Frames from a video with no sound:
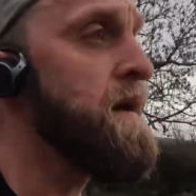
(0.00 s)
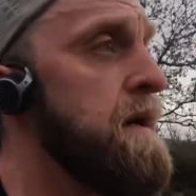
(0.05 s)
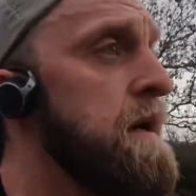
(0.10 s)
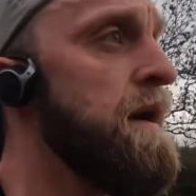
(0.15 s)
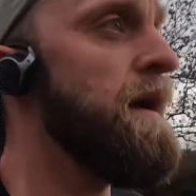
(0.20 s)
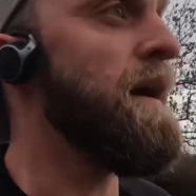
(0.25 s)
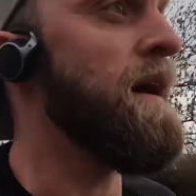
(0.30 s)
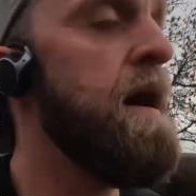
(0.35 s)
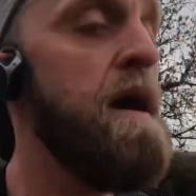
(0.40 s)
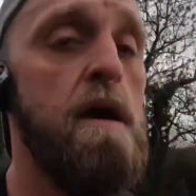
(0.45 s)

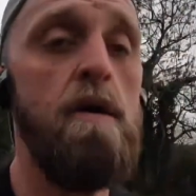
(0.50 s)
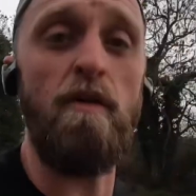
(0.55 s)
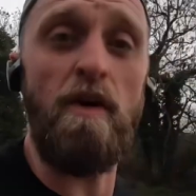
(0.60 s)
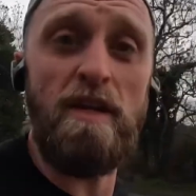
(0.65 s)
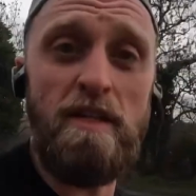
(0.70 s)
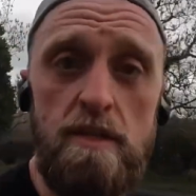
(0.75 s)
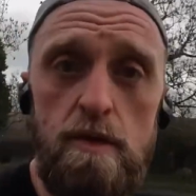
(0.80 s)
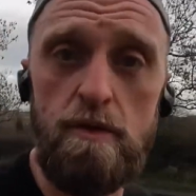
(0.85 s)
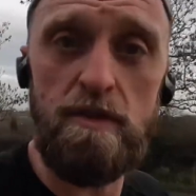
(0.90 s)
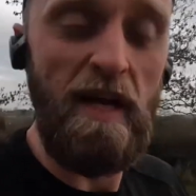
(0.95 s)
Ran
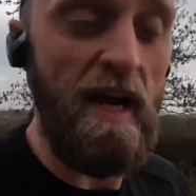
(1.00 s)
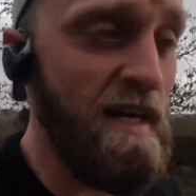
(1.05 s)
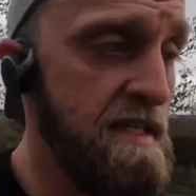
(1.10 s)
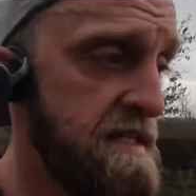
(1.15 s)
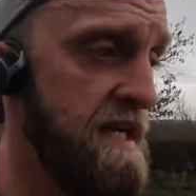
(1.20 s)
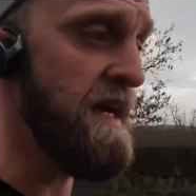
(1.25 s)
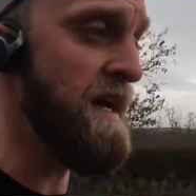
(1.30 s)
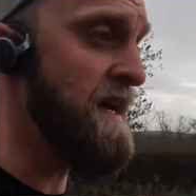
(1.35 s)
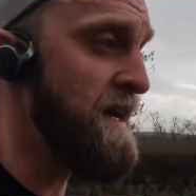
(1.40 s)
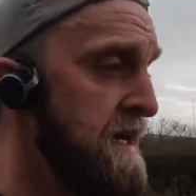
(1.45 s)
into
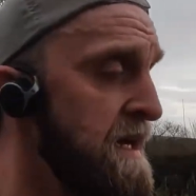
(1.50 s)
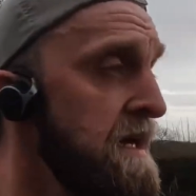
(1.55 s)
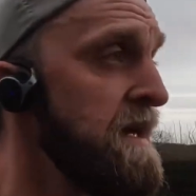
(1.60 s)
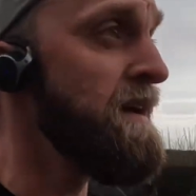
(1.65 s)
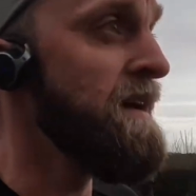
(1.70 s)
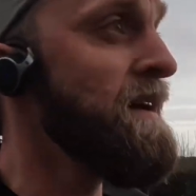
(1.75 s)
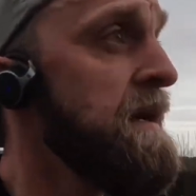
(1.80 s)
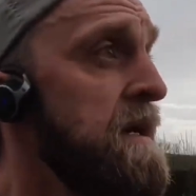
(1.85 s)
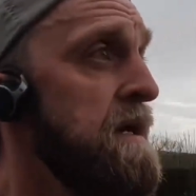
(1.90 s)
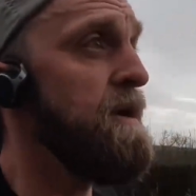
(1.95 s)
Daz,
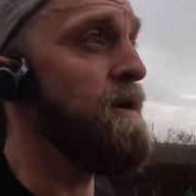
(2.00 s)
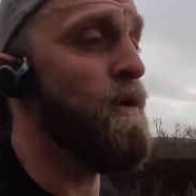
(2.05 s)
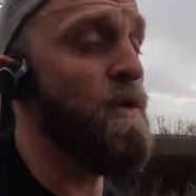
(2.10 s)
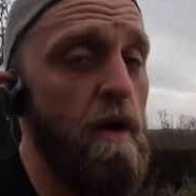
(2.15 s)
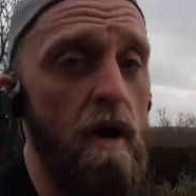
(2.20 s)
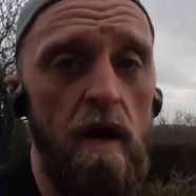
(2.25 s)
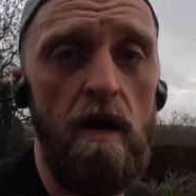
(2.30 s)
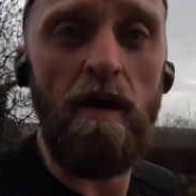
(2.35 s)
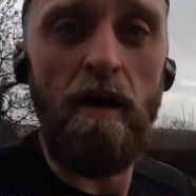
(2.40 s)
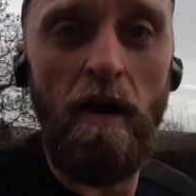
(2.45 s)
who
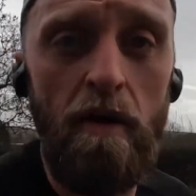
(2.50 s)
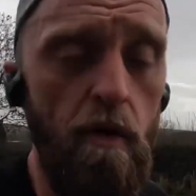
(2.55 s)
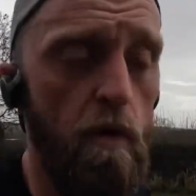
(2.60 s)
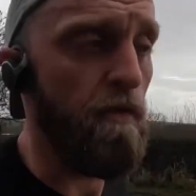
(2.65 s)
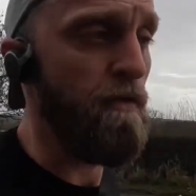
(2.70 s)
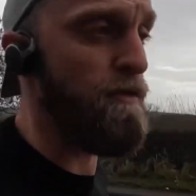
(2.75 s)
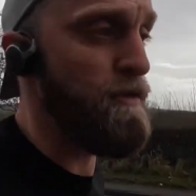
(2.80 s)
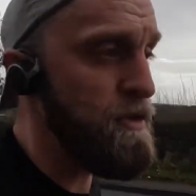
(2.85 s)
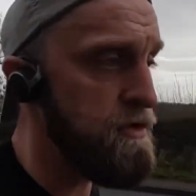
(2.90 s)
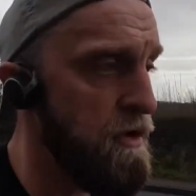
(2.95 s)
I know
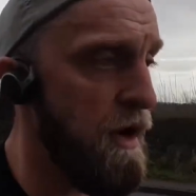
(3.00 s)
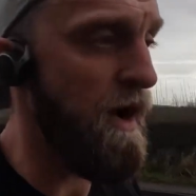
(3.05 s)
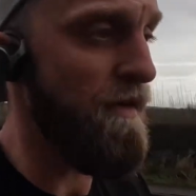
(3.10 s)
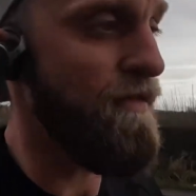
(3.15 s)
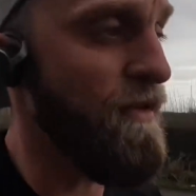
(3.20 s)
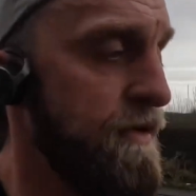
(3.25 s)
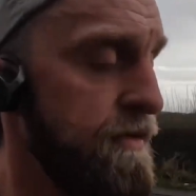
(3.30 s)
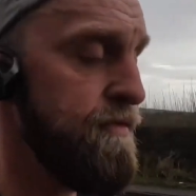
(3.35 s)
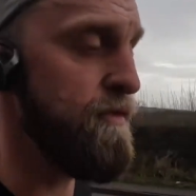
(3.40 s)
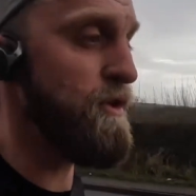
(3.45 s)
through
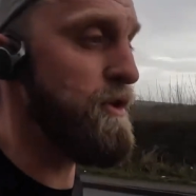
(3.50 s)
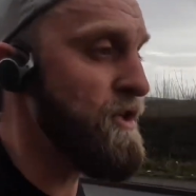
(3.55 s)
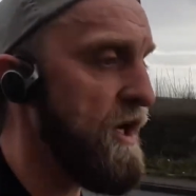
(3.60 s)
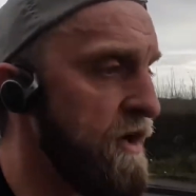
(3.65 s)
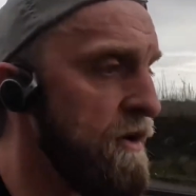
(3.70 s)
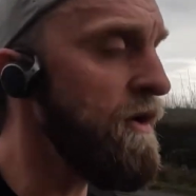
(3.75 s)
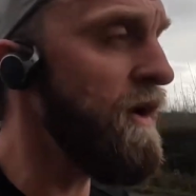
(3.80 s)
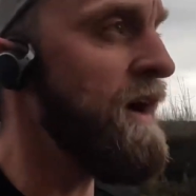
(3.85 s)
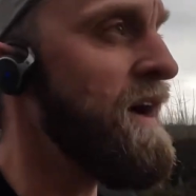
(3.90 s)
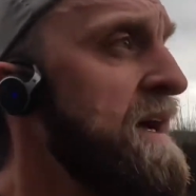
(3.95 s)
Strava and through the
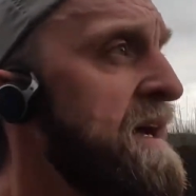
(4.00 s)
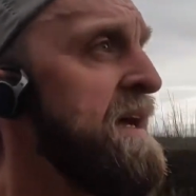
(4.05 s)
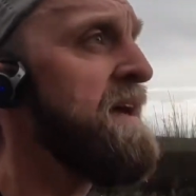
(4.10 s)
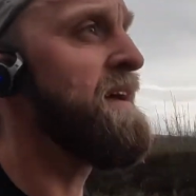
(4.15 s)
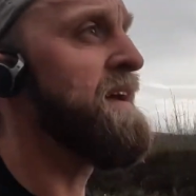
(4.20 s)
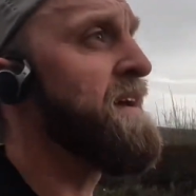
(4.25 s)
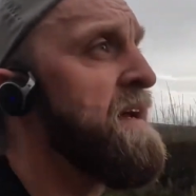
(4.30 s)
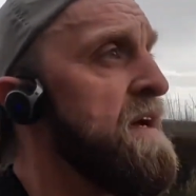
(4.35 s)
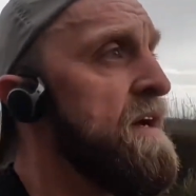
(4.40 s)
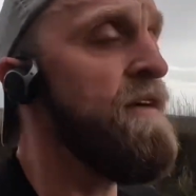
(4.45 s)
channel.
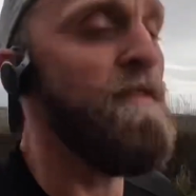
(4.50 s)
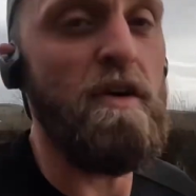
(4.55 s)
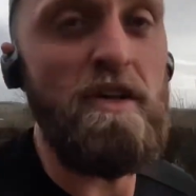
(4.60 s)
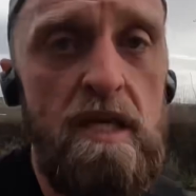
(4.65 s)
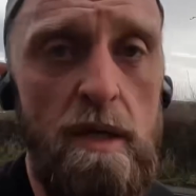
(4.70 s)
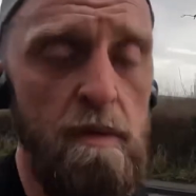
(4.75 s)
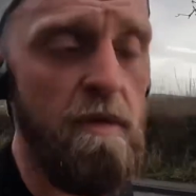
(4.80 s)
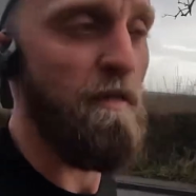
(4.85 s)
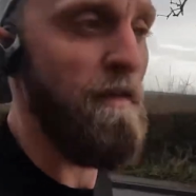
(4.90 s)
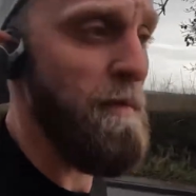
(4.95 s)
First
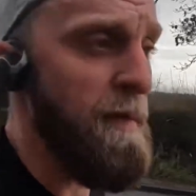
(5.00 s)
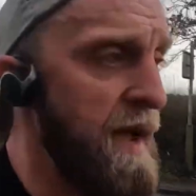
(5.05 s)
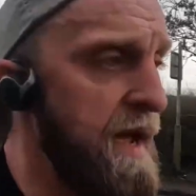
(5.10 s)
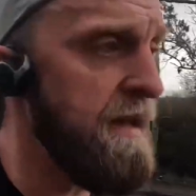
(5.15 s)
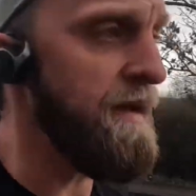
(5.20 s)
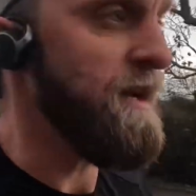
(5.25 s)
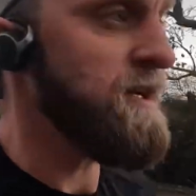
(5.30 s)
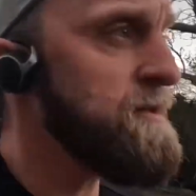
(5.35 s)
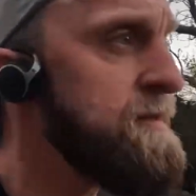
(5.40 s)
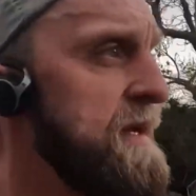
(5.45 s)
time I've ever met,
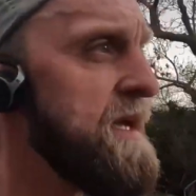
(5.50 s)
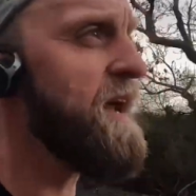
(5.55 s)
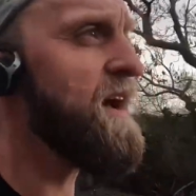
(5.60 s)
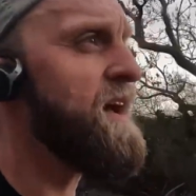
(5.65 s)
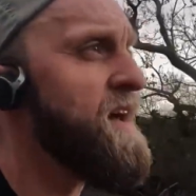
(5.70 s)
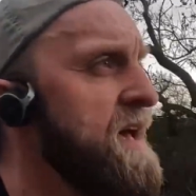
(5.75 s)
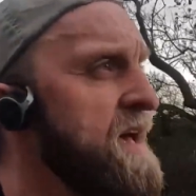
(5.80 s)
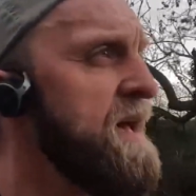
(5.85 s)
nice to meet you.